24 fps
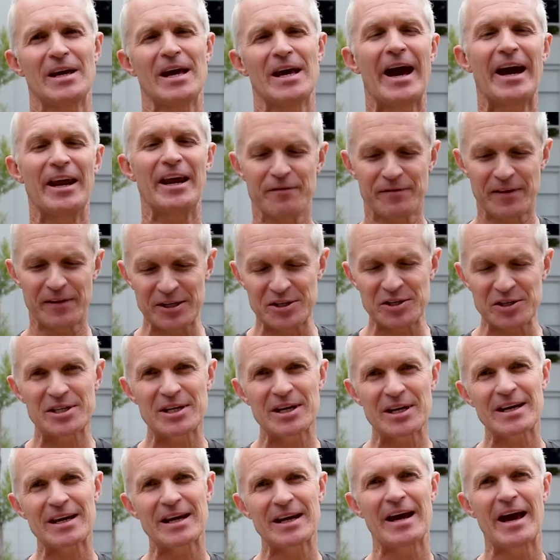And if they're just
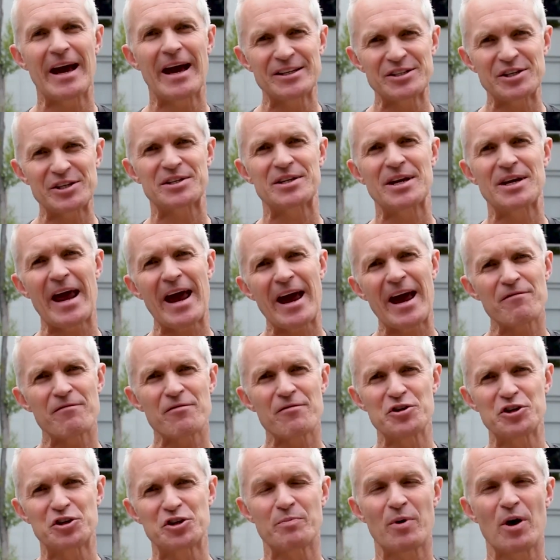getting just an
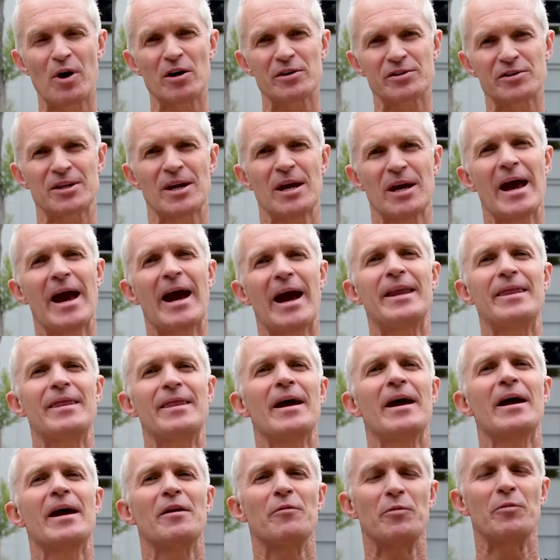average pass, and
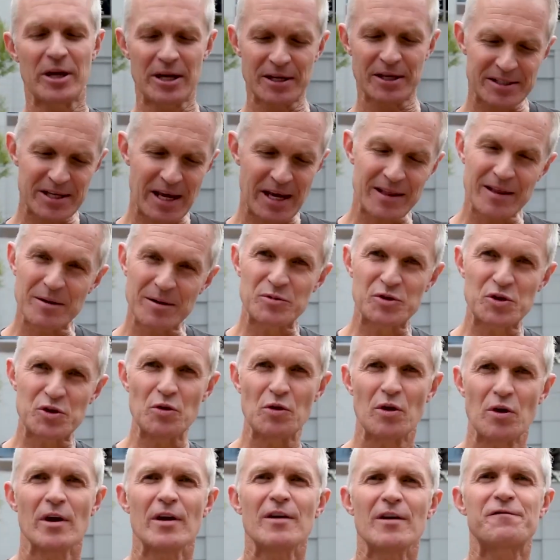we can take them to
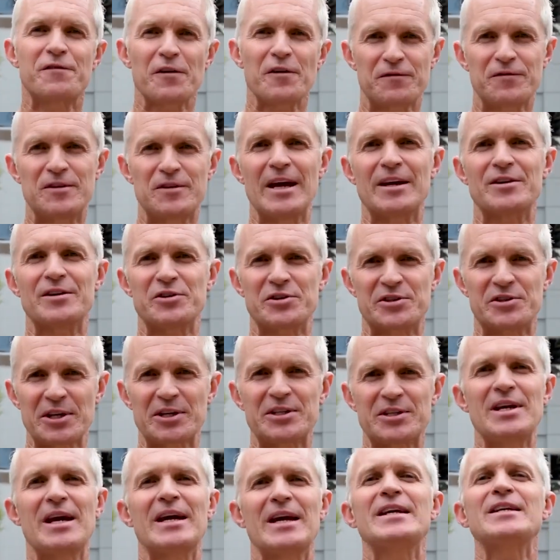50 and to
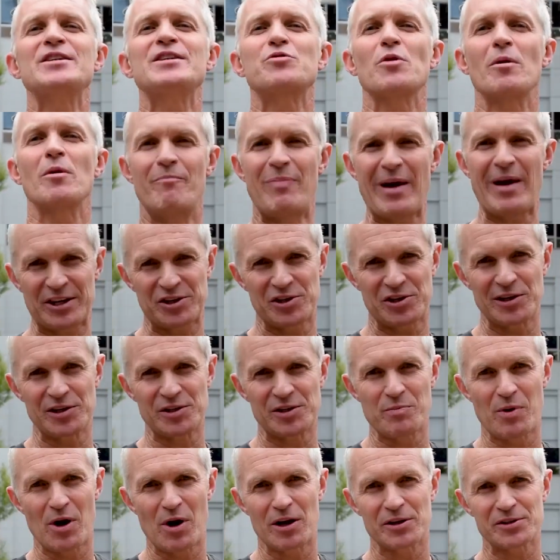60 and into a bachelor's
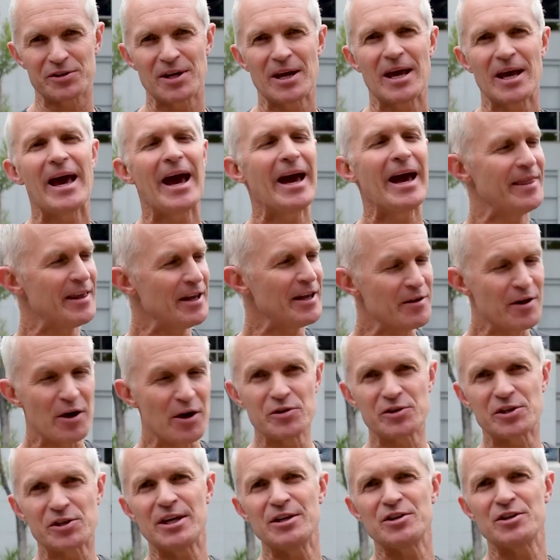pass, and then
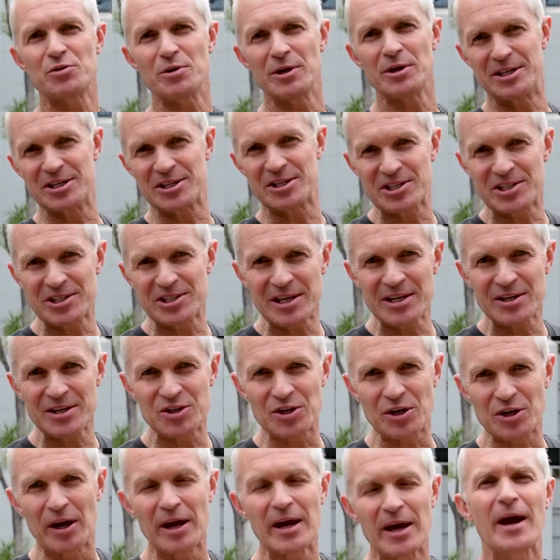those into a
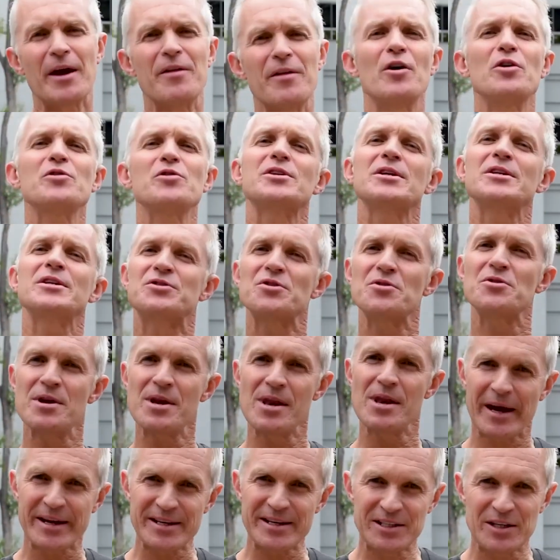distinction, and those into
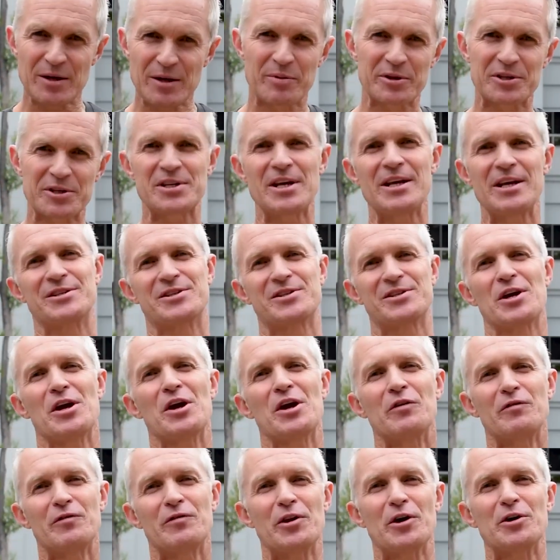90%
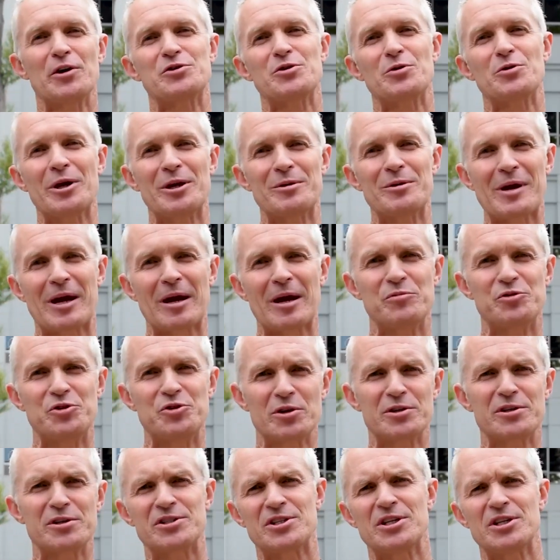for those who are going to become
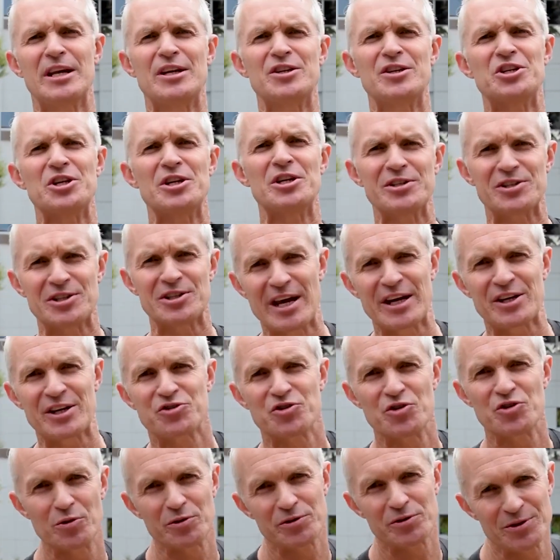doctors and engineers and
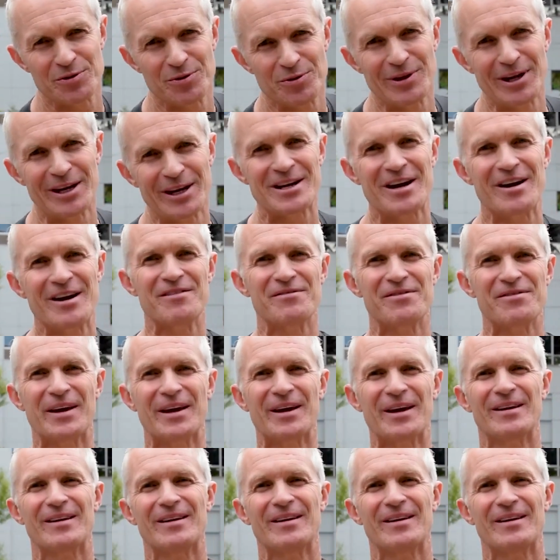astronauts and all that kind of thing.